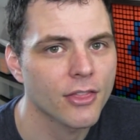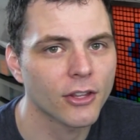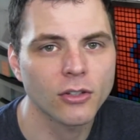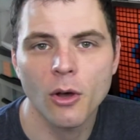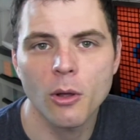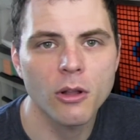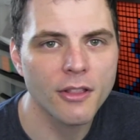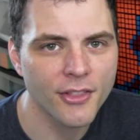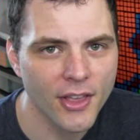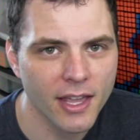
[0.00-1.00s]
This
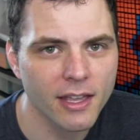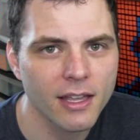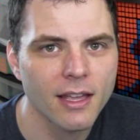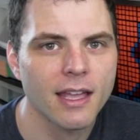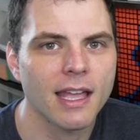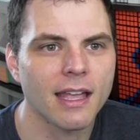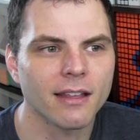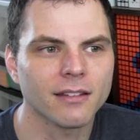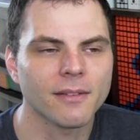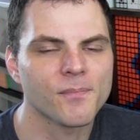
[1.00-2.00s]
whole thing
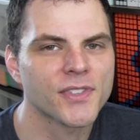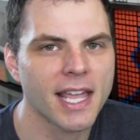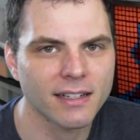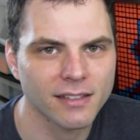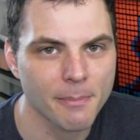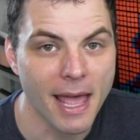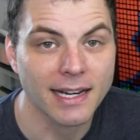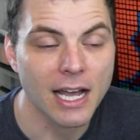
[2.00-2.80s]
is taking a step back.